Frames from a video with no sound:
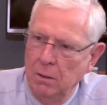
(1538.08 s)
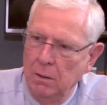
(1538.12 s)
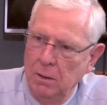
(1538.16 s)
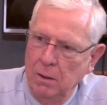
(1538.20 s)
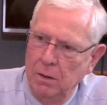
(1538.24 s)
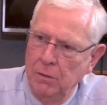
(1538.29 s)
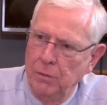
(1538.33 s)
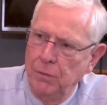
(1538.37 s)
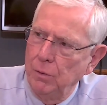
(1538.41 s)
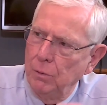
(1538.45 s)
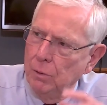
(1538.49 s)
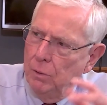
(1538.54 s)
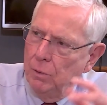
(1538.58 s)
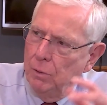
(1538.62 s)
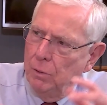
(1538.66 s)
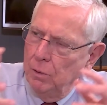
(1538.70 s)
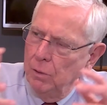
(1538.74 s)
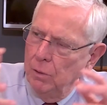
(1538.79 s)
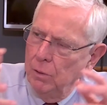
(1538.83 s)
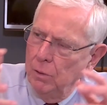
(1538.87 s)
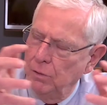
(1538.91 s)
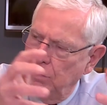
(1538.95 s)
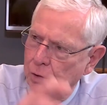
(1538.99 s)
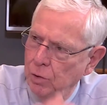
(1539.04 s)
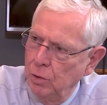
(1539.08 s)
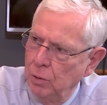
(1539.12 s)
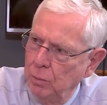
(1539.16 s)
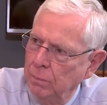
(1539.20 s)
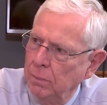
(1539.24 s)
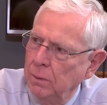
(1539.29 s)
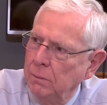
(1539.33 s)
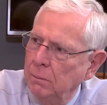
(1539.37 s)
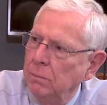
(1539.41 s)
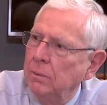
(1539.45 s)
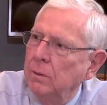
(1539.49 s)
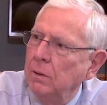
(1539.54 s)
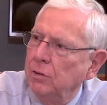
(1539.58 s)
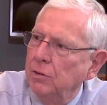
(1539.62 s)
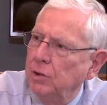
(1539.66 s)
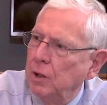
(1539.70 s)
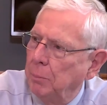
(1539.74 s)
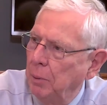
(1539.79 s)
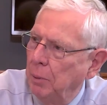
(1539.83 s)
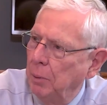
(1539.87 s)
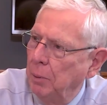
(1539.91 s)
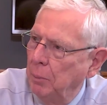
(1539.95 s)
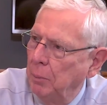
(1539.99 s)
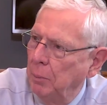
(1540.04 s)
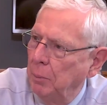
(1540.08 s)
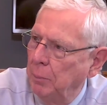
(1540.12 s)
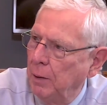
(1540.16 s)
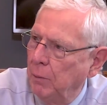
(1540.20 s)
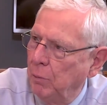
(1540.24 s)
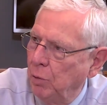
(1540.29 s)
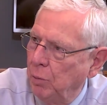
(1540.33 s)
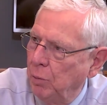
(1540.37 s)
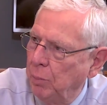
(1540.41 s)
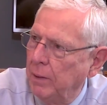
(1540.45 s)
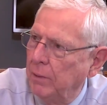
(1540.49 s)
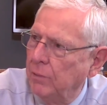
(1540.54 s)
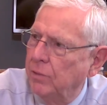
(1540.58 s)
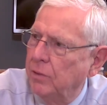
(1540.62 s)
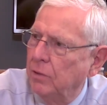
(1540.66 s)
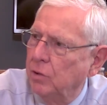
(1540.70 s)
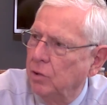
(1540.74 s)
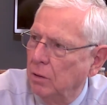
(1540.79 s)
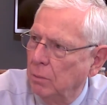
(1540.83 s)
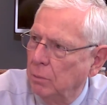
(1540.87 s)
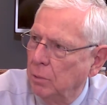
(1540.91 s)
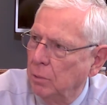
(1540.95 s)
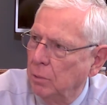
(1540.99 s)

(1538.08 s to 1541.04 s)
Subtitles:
if you assume the supplemental will pass this year.